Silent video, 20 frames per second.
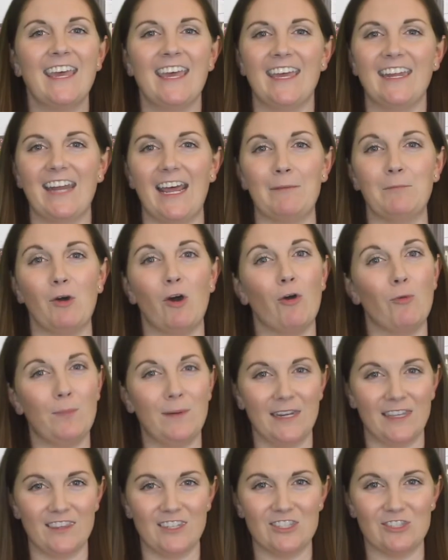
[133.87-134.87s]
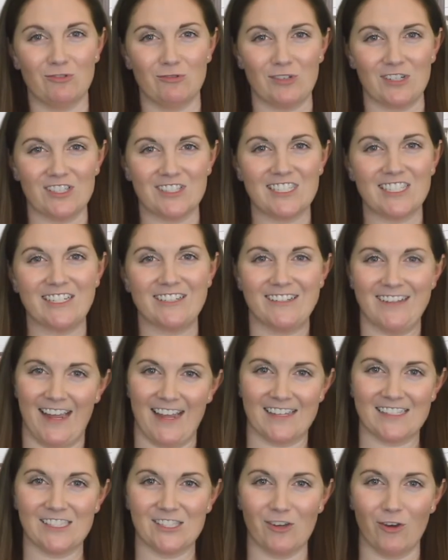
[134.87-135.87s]
and I'm opening the door to your
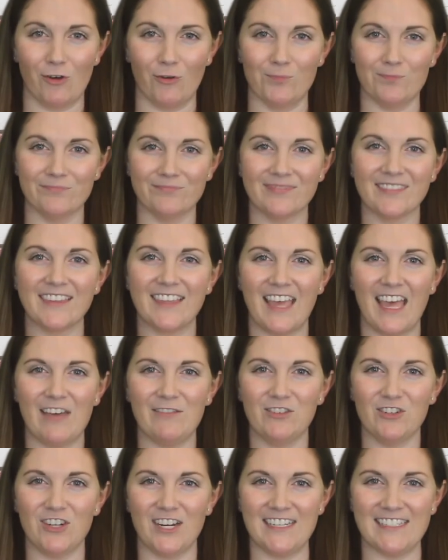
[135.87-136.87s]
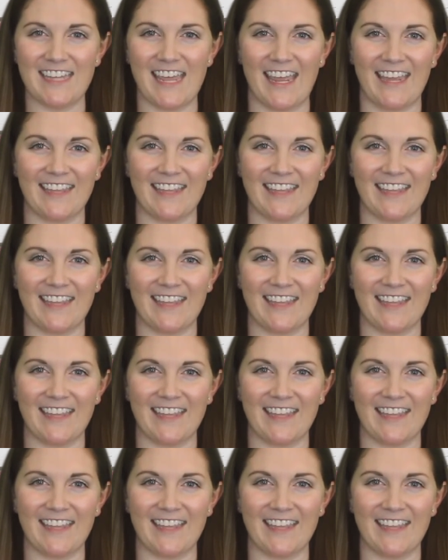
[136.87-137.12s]
next home. Have a great day.